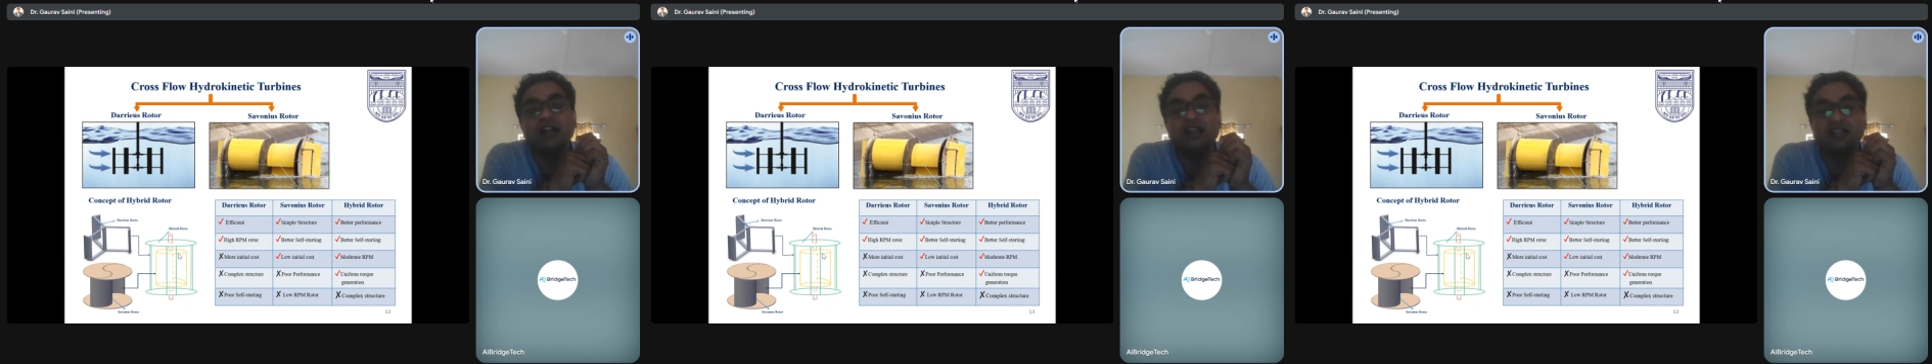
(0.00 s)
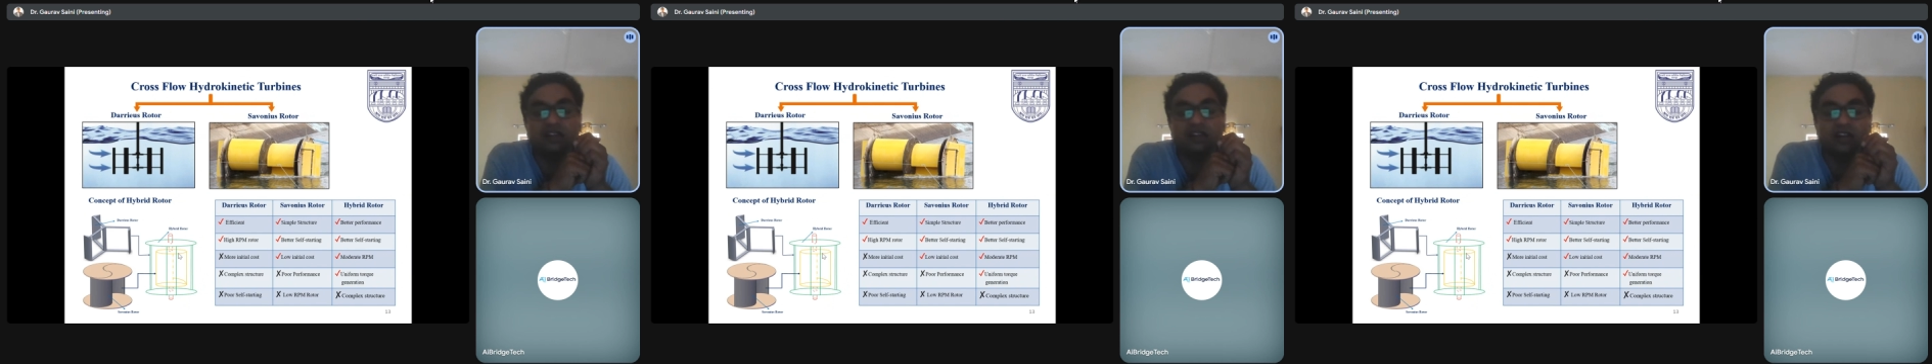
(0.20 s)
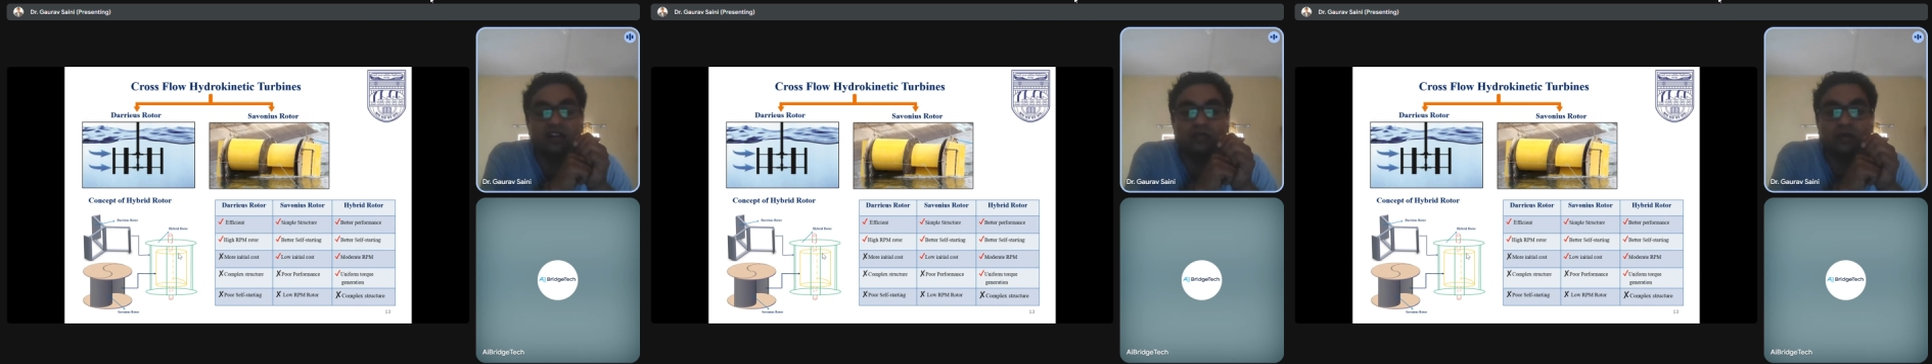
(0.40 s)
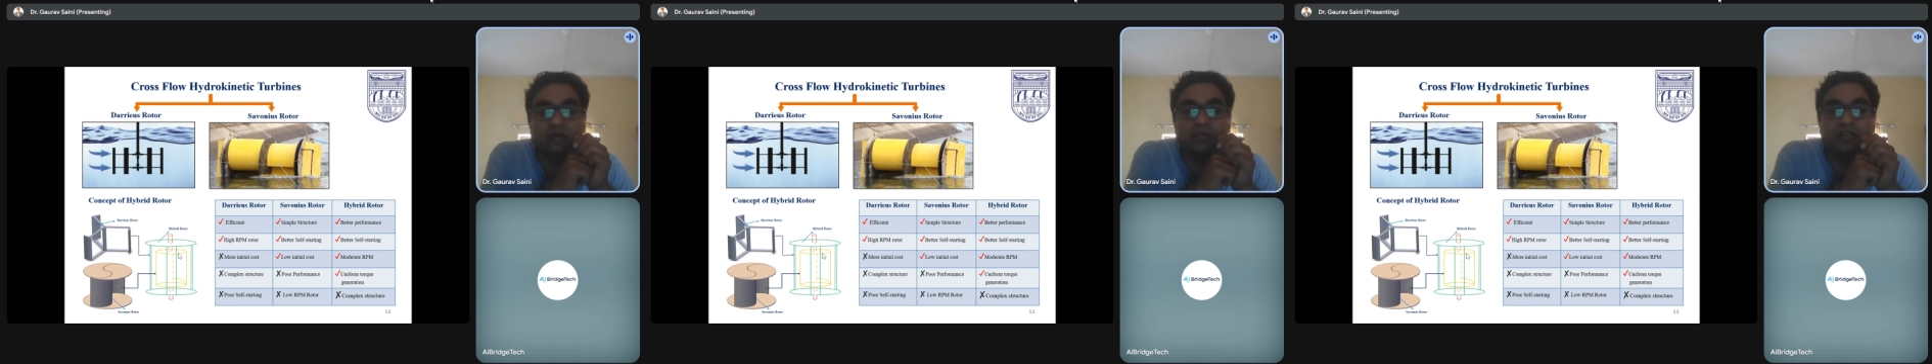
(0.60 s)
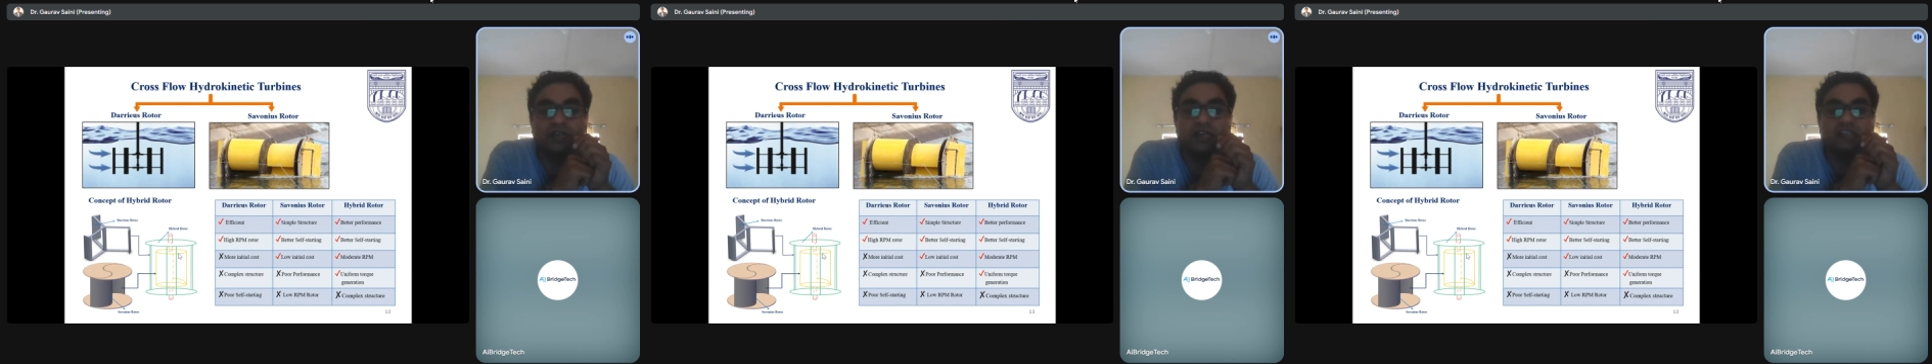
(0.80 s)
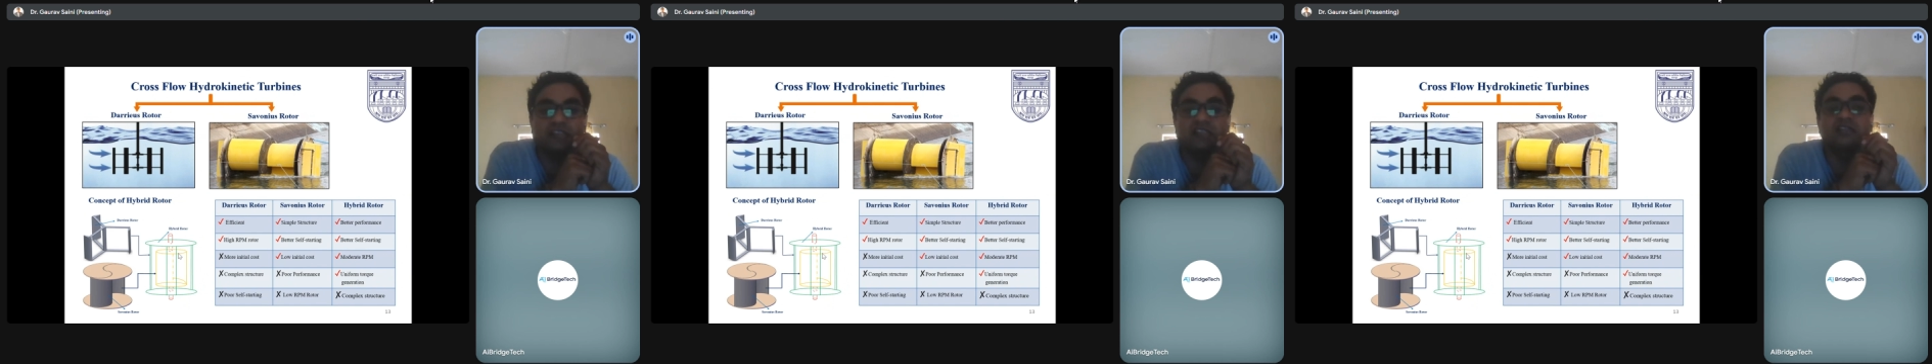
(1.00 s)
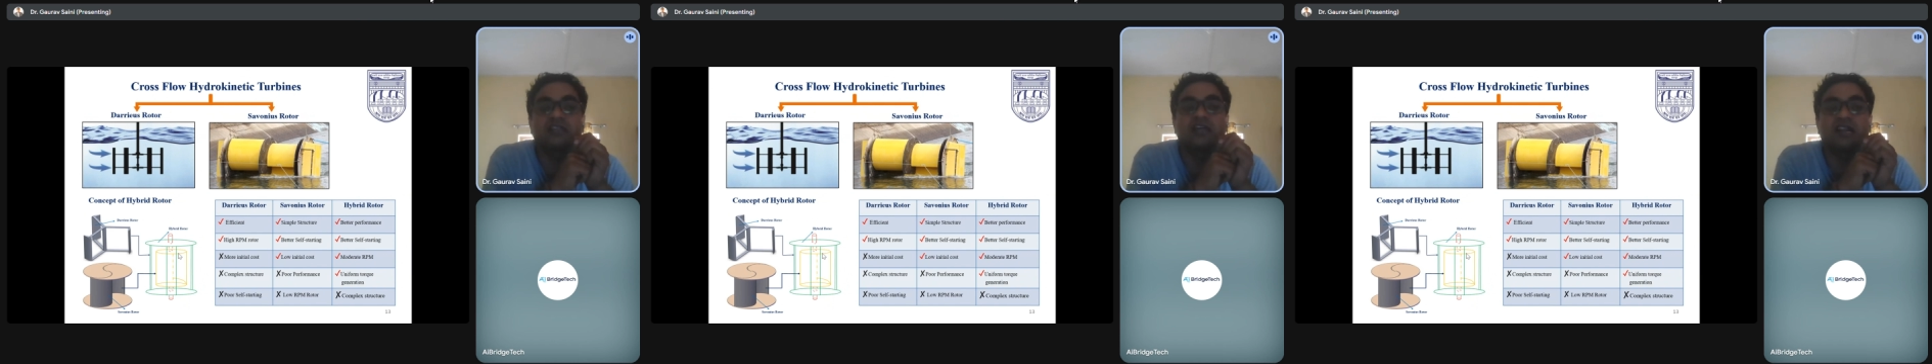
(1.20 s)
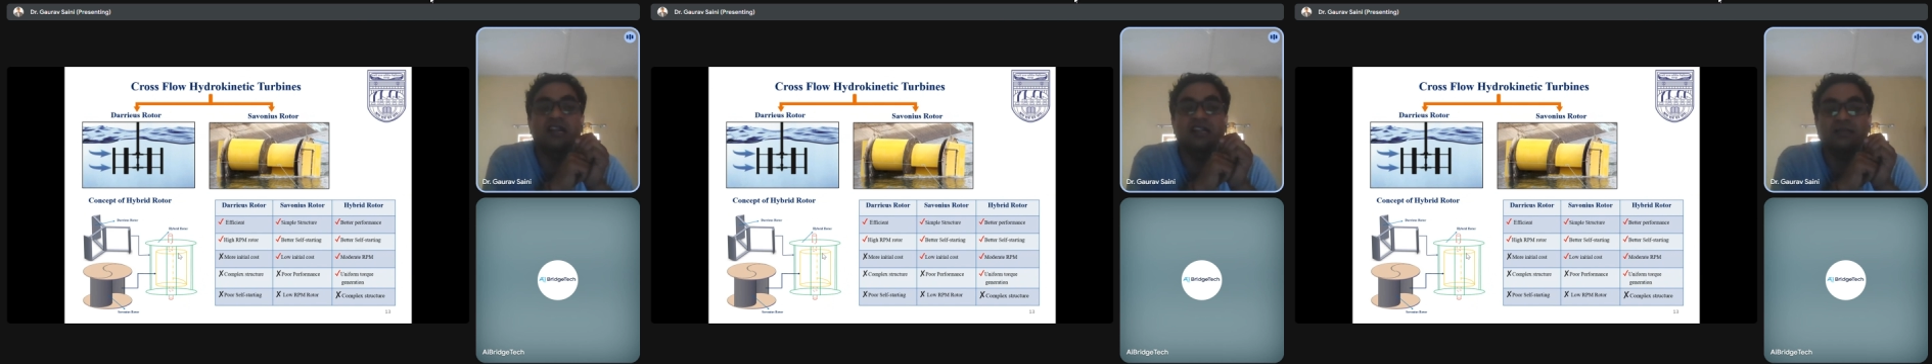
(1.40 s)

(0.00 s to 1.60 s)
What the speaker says: another kind of application.